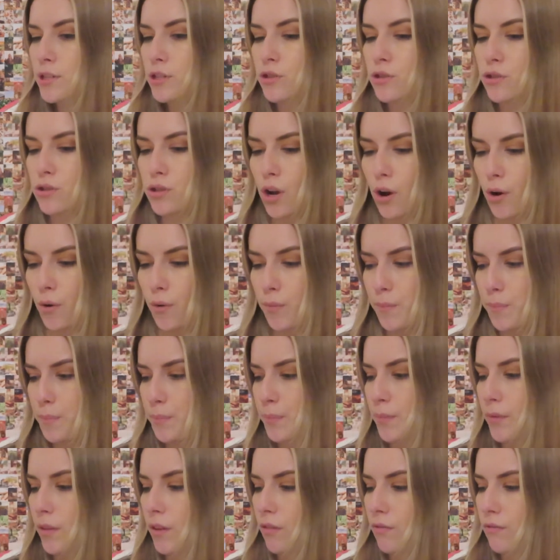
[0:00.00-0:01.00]

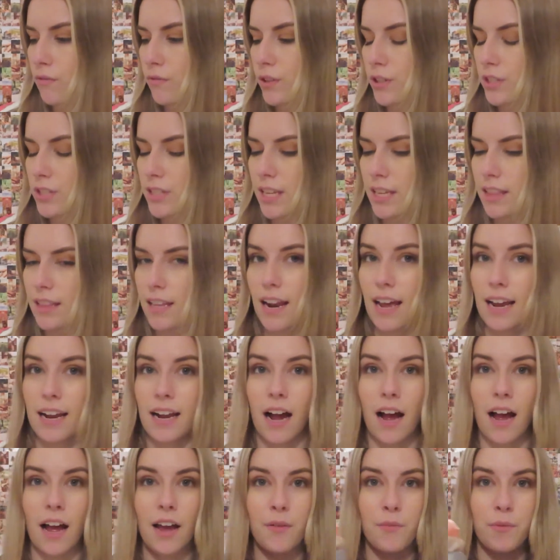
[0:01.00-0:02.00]
So, first thing that I
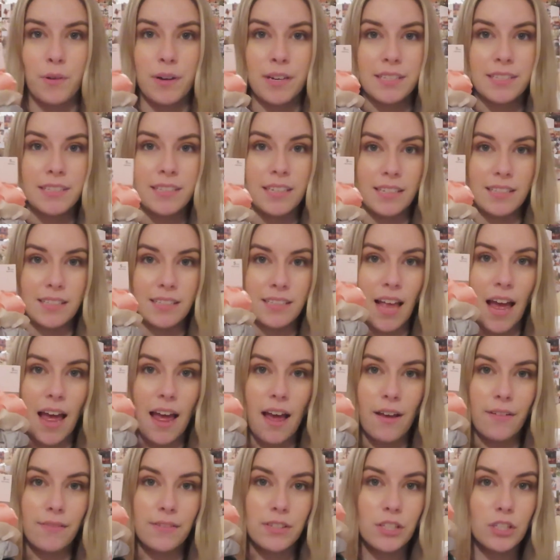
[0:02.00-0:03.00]
got was this
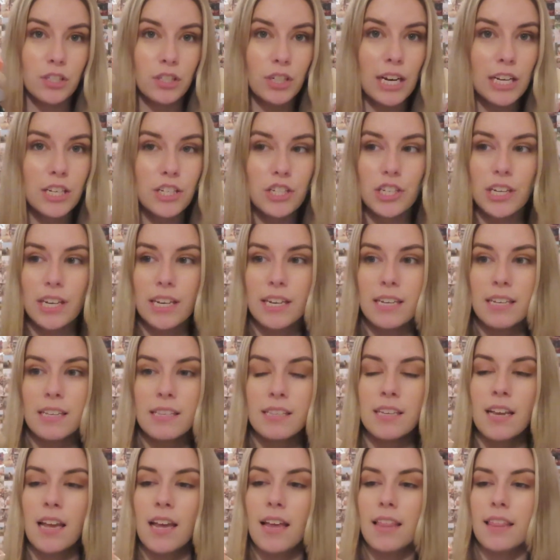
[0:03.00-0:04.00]
set of
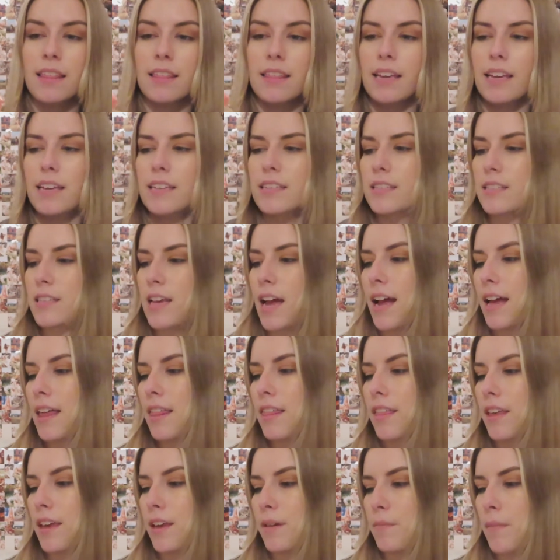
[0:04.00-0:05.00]
scrunchies. This, I
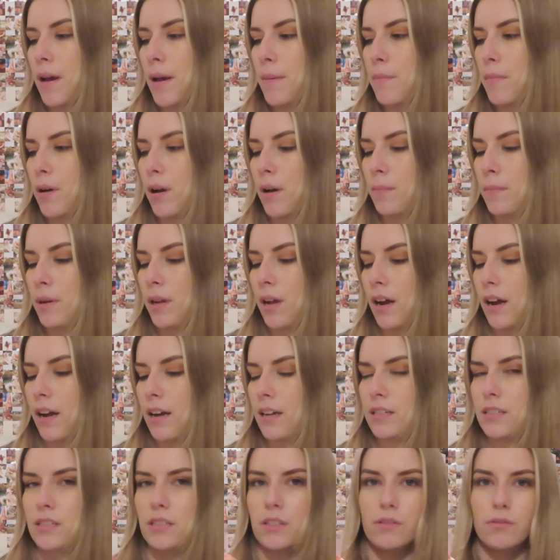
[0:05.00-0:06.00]
think my mom
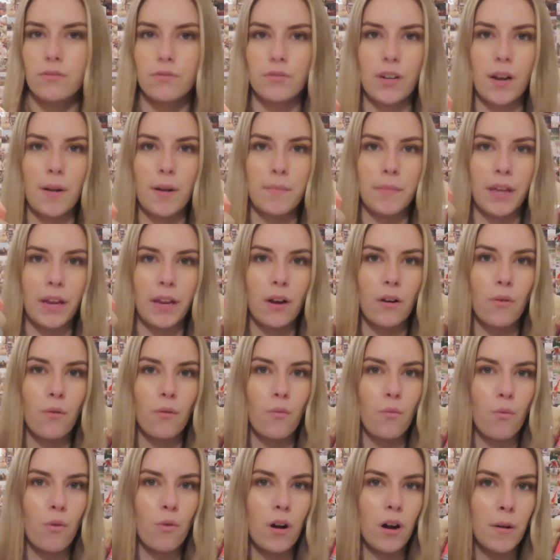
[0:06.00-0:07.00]
got from like
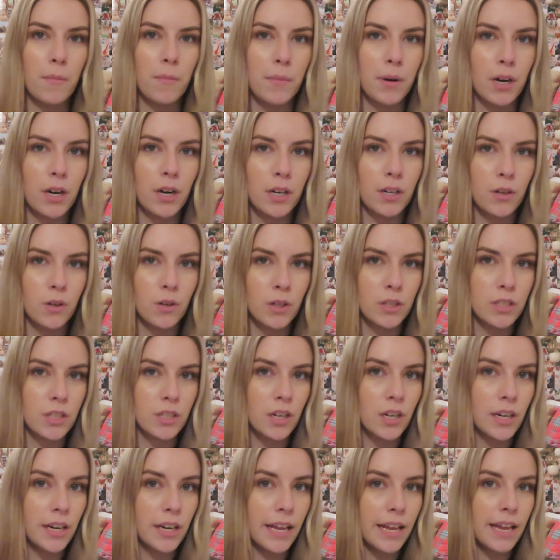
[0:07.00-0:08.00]
Walmart or
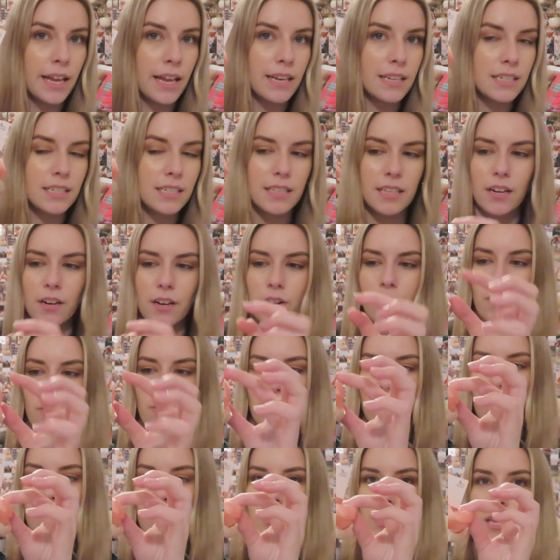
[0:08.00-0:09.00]
Target.
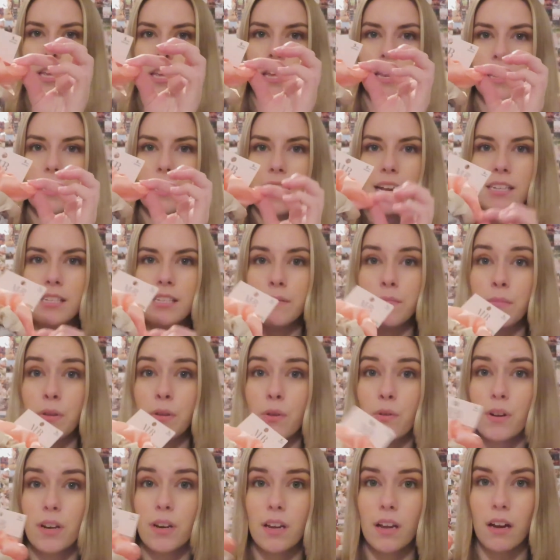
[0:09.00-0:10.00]
They're really nice
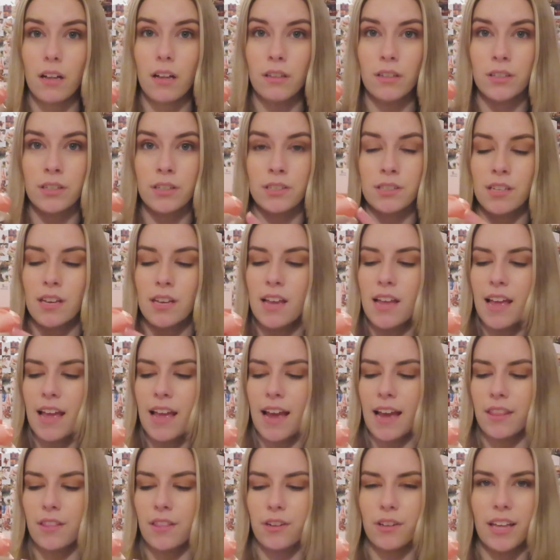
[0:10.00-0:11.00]
muted colors,
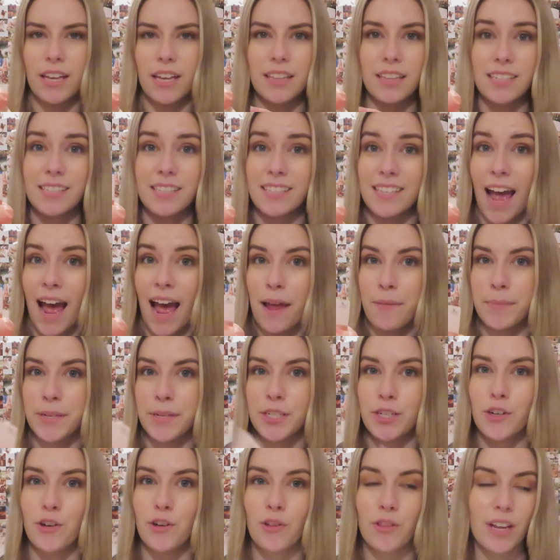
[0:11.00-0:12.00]
and they're like the satin
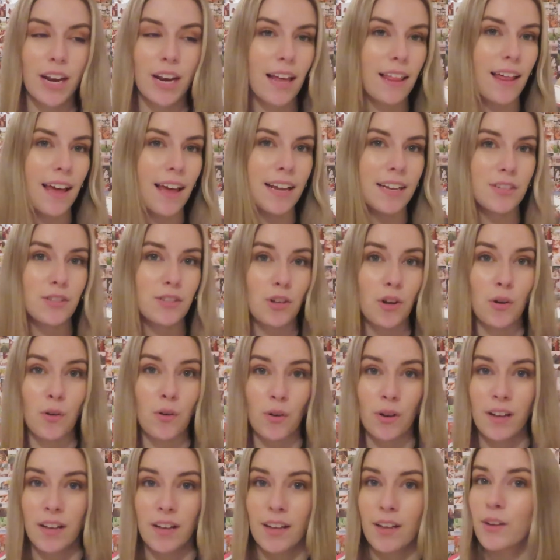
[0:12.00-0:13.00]
material that I like,
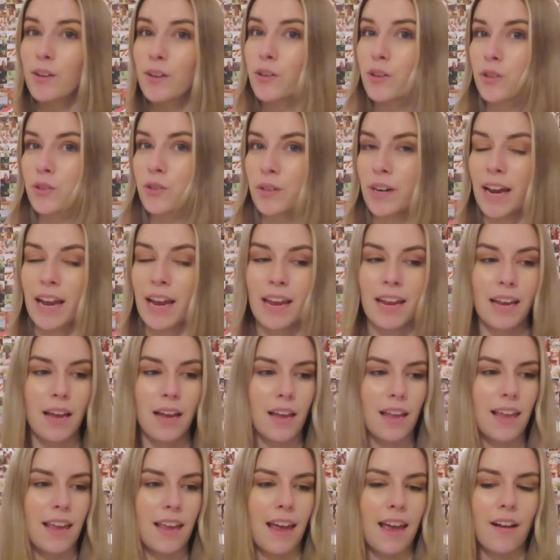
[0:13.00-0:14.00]
so great
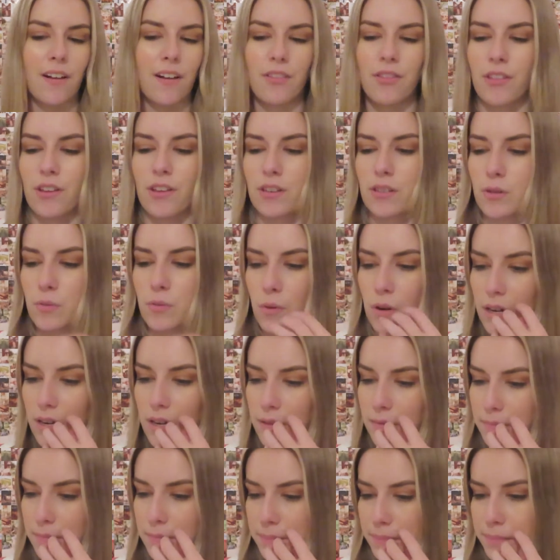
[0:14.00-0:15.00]
get on this
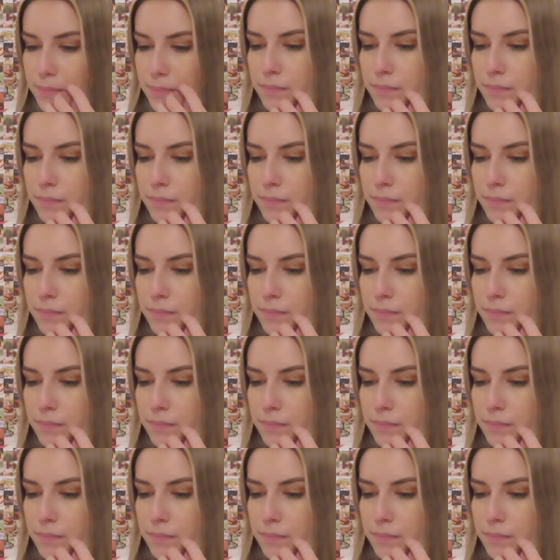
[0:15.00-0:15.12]
one.